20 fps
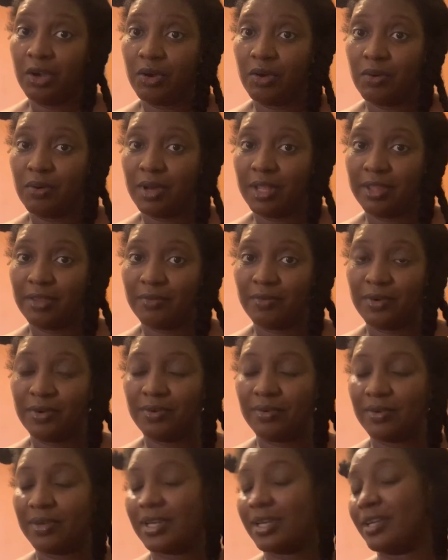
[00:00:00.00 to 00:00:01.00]
go on the
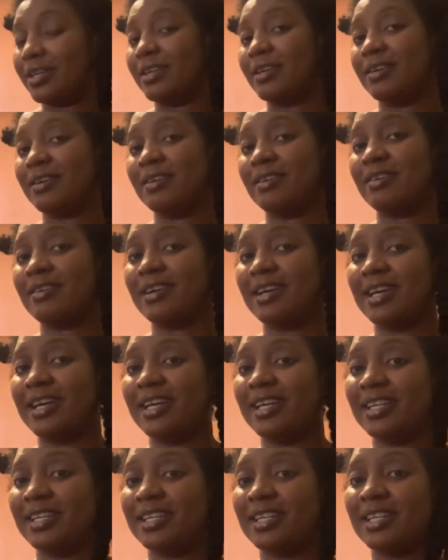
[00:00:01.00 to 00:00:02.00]
road. All
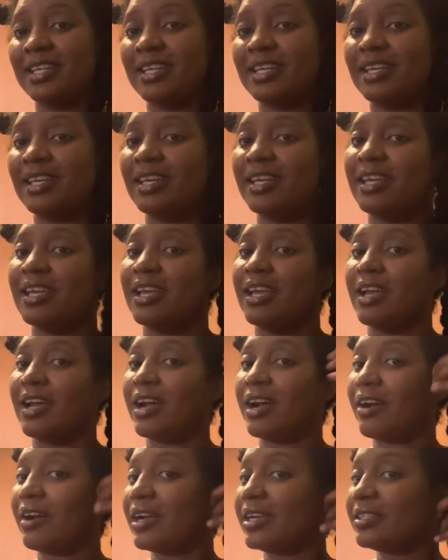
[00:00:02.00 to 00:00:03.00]

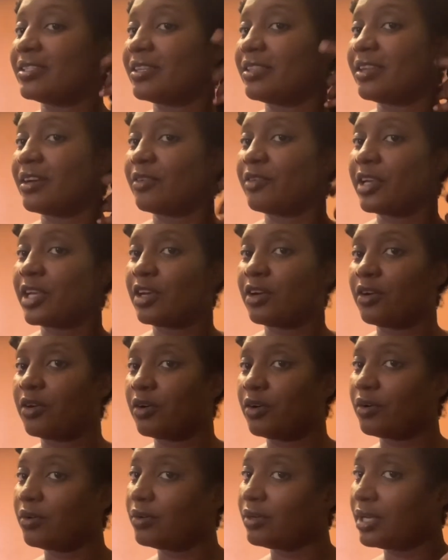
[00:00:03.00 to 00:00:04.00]
right, so there we go.